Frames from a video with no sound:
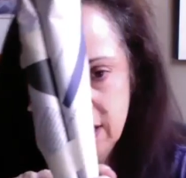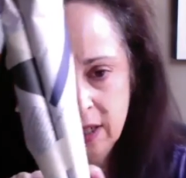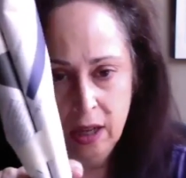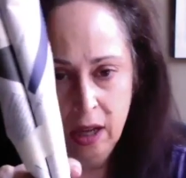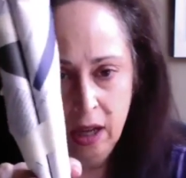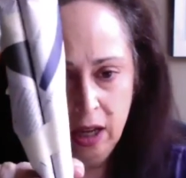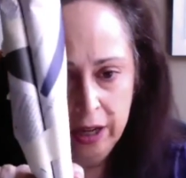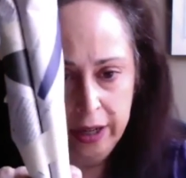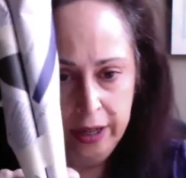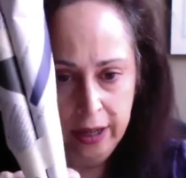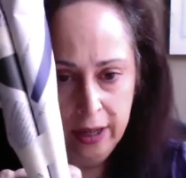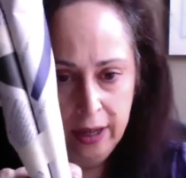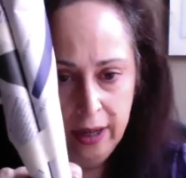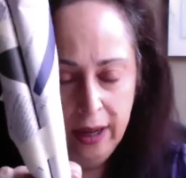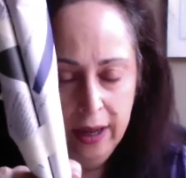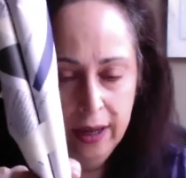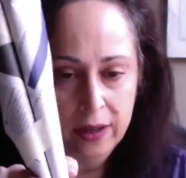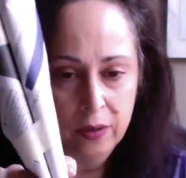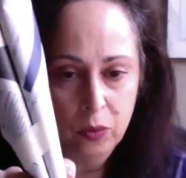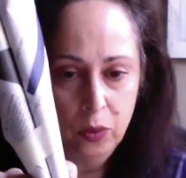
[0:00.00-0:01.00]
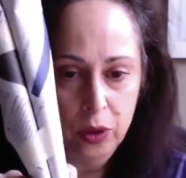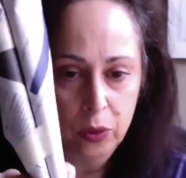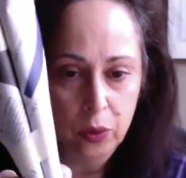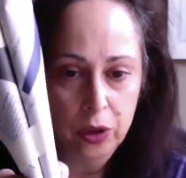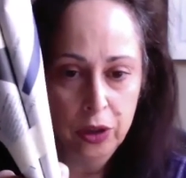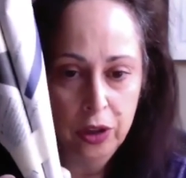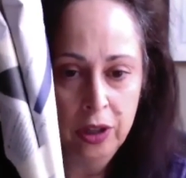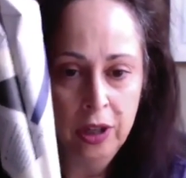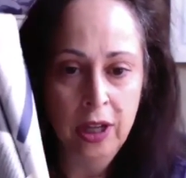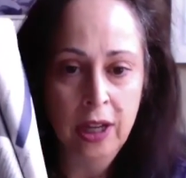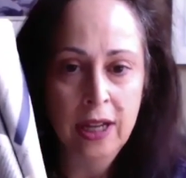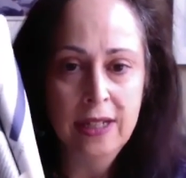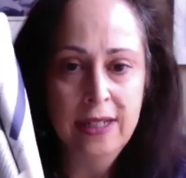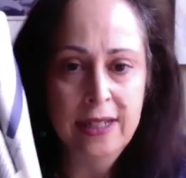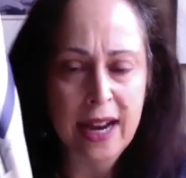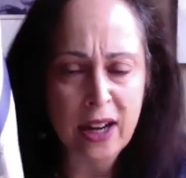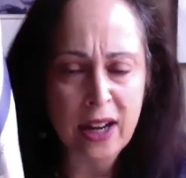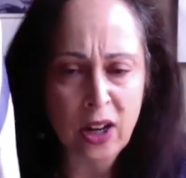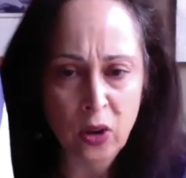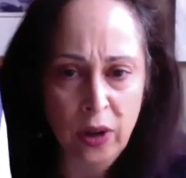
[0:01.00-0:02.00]
on it, and we would
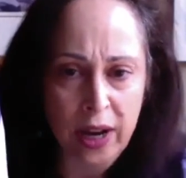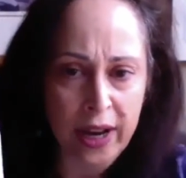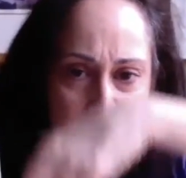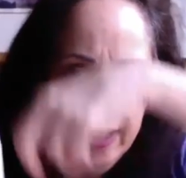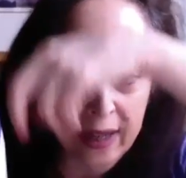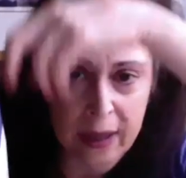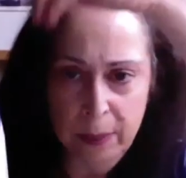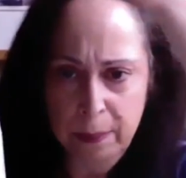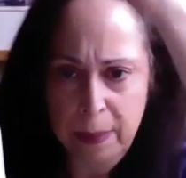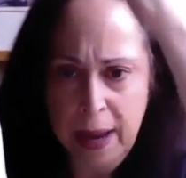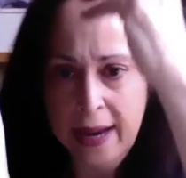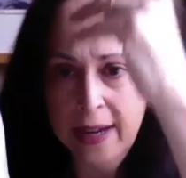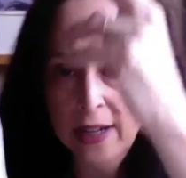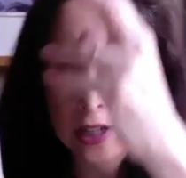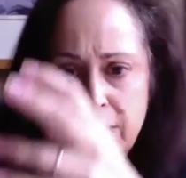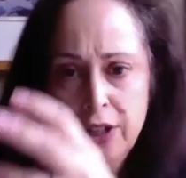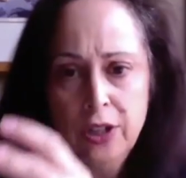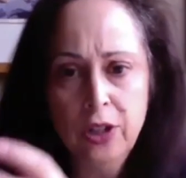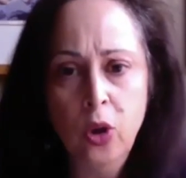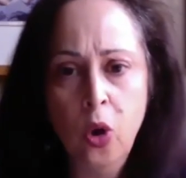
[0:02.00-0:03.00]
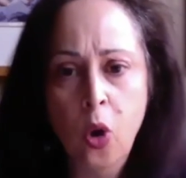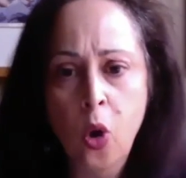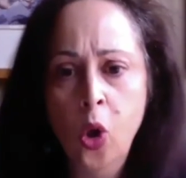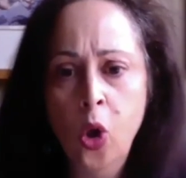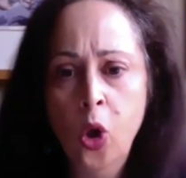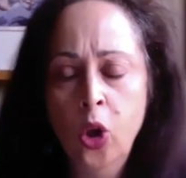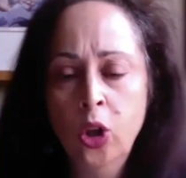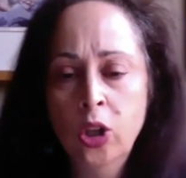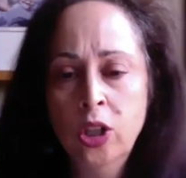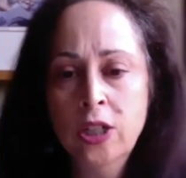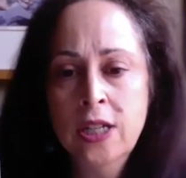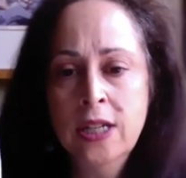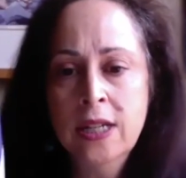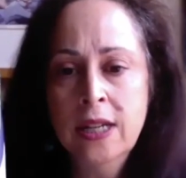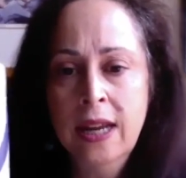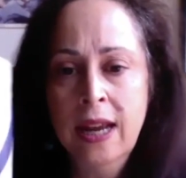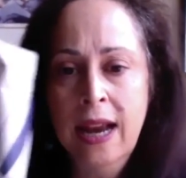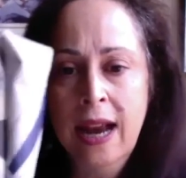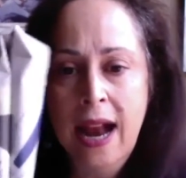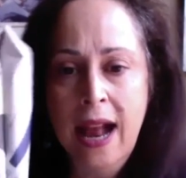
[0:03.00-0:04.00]
decorate it and paint it gold,
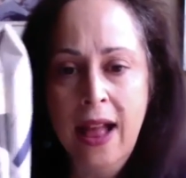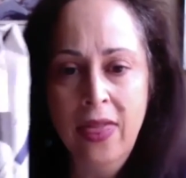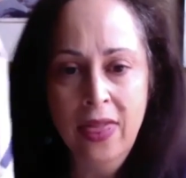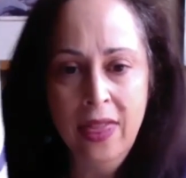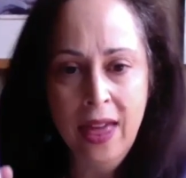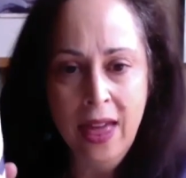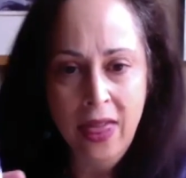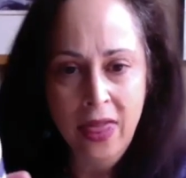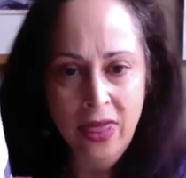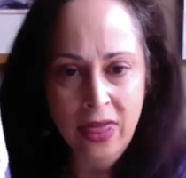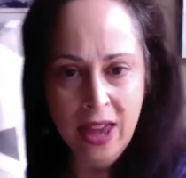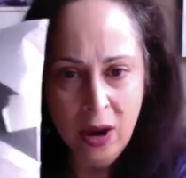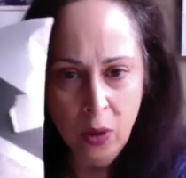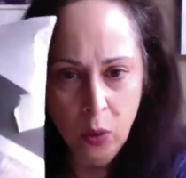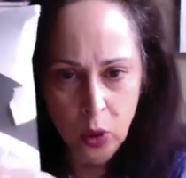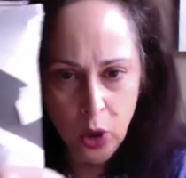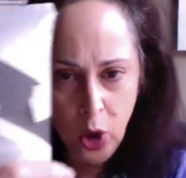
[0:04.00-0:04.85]
and then they would